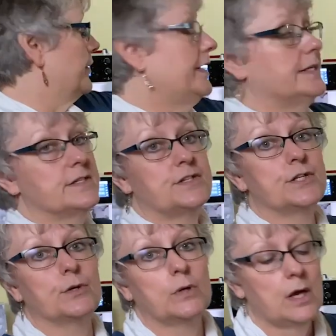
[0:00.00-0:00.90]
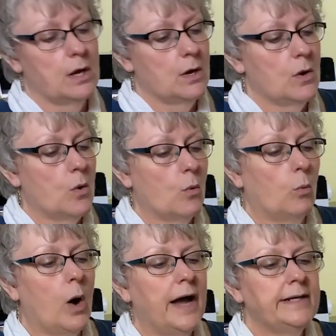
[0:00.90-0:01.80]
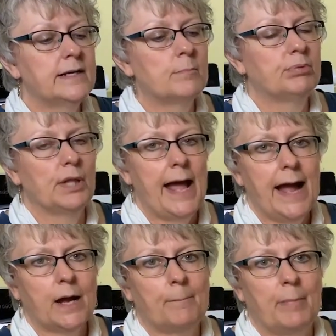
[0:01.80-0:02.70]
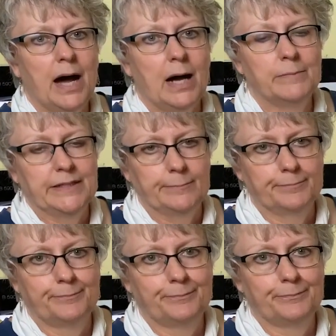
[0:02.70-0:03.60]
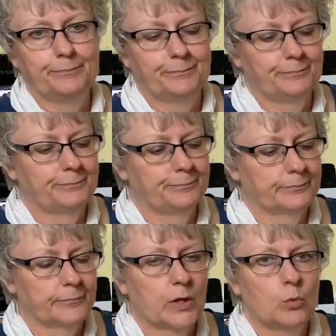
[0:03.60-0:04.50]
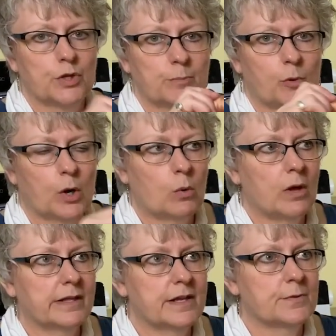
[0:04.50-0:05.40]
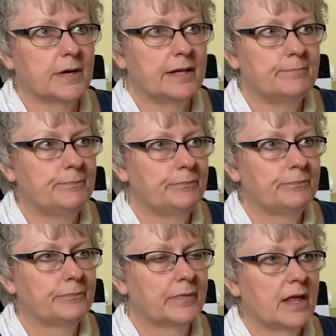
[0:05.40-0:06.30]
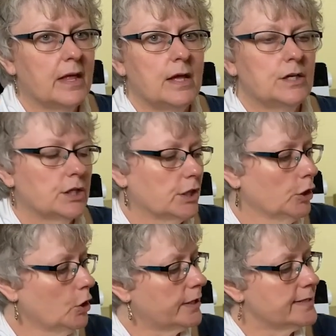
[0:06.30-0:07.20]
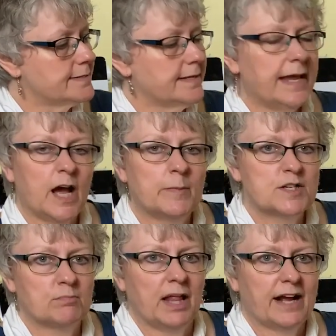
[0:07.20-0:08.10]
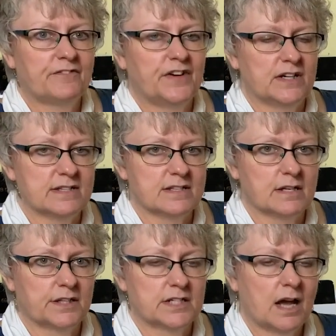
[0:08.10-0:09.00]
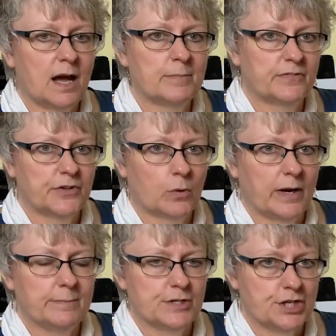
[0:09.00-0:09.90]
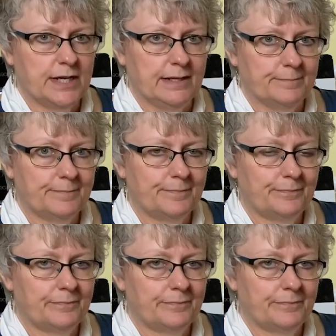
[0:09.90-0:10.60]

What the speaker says: the Berninas do, wind a black bobbin with a poor quality thread and look and see how much black fuzz is on the top of your white machine.